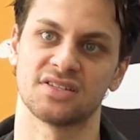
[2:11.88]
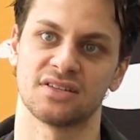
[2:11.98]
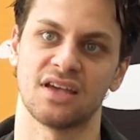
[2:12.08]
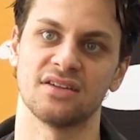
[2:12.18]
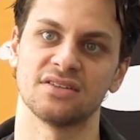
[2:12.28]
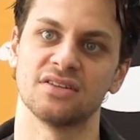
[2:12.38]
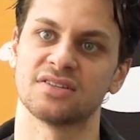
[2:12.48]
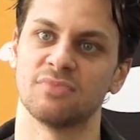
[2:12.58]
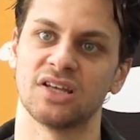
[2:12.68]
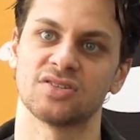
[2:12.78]
Casey
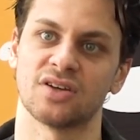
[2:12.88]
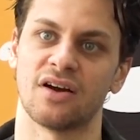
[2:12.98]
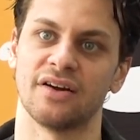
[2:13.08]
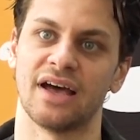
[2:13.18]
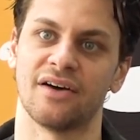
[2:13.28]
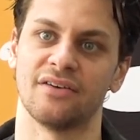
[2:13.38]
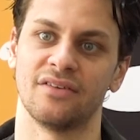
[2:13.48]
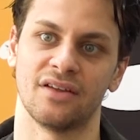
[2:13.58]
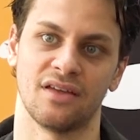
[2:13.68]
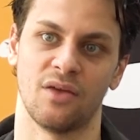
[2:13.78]
DeSmith started
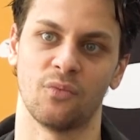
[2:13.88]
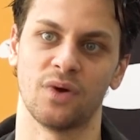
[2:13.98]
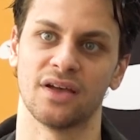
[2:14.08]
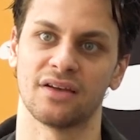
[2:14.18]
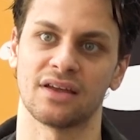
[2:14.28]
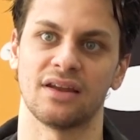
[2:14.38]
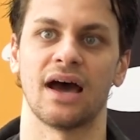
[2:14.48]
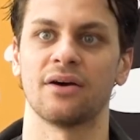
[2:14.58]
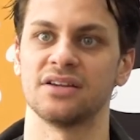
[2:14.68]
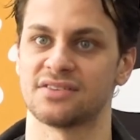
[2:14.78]
down in Wheeling, and
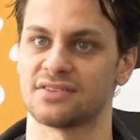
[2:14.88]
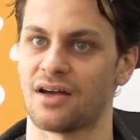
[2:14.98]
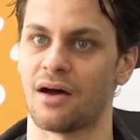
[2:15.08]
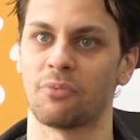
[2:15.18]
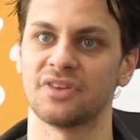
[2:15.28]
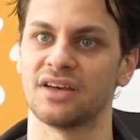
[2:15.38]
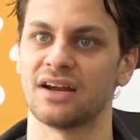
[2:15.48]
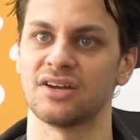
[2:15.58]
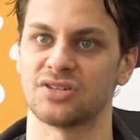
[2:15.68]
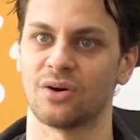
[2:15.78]
now he's up with the
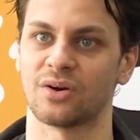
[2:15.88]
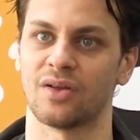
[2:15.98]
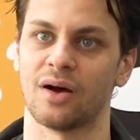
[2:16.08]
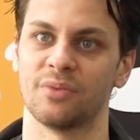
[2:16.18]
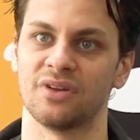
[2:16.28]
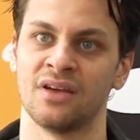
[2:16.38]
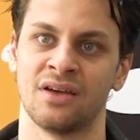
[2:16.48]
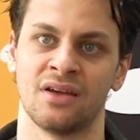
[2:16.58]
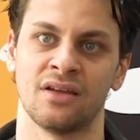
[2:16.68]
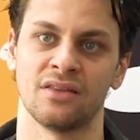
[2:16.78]
NHL club. And
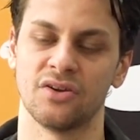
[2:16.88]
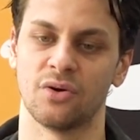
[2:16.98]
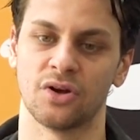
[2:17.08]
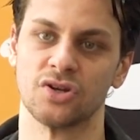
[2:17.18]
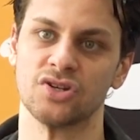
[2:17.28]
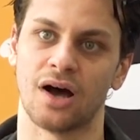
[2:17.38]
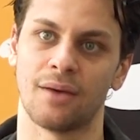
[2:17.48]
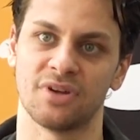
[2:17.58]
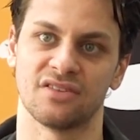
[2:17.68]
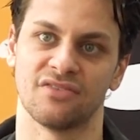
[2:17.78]
they do a good
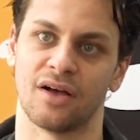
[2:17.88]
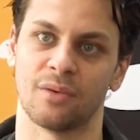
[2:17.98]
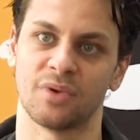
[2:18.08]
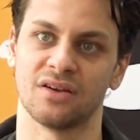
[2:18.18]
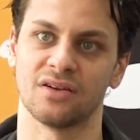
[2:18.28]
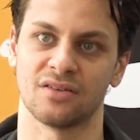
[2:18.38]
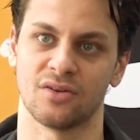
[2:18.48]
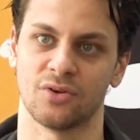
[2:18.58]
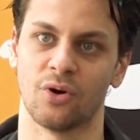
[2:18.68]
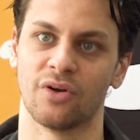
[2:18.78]
job at developing
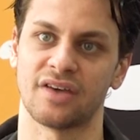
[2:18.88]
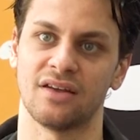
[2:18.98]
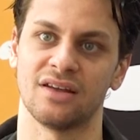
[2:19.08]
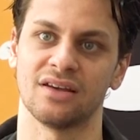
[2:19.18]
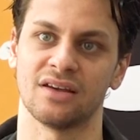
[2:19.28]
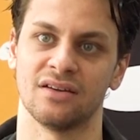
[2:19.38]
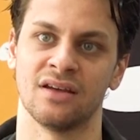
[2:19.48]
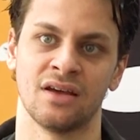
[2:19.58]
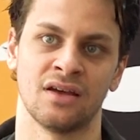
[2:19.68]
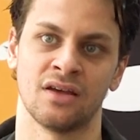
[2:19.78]
goaltending, and
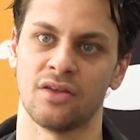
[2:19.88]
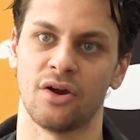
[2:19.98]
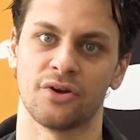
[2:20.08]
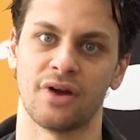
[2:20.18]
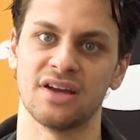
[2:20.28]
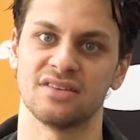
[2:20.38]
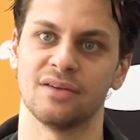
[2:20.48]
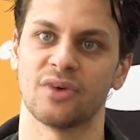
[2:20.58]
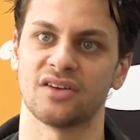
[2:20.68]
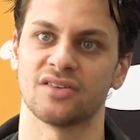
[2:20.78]
they're a great
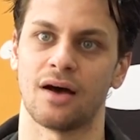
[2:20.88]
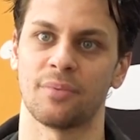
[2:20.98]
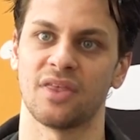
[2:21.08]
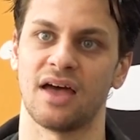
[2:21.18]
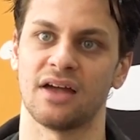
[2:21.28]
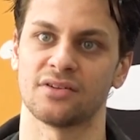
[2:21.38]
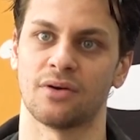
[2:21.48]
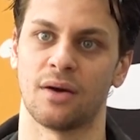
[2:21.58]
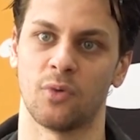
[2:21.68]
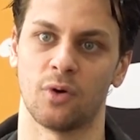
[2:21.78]
team on top of that. So
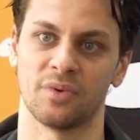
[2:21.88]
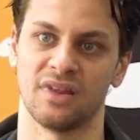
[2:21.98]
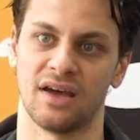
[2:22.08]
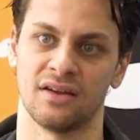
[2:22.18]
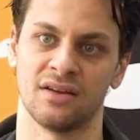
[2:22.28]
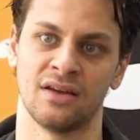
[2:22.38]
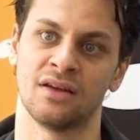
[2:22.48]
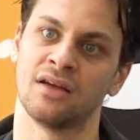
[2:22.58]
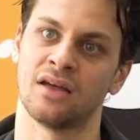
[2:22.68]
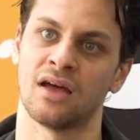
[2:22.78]
I'm hoping that
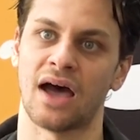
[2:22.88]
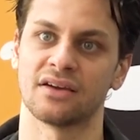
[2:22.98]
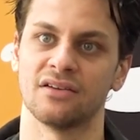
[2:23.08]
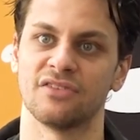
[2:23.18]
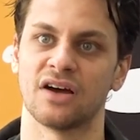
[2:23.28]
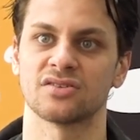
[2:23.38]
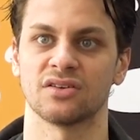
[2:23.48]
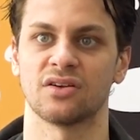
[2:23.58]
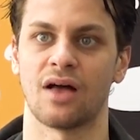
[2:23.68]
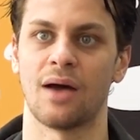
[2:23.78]
I can
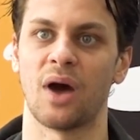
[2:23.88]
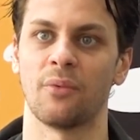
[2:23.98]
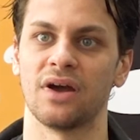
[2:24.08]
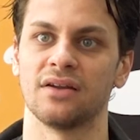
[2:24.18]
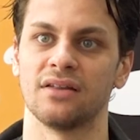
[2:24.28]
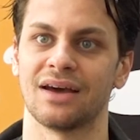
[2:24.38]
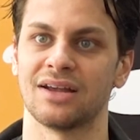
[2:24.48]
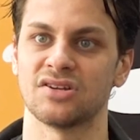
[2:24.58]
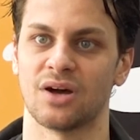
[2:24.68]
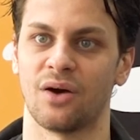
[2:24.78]
eventually climb my way to the
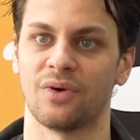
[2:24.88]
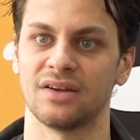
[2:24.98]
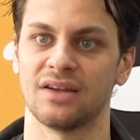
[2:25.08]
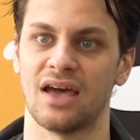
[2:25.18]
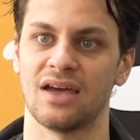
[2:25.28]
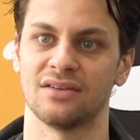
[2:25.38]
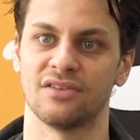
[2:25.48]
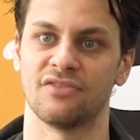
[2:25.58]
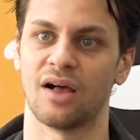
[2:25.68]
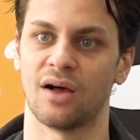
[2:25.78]
NHL one day and
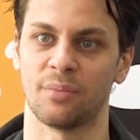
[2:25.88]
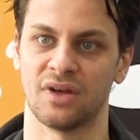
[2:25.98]
develop.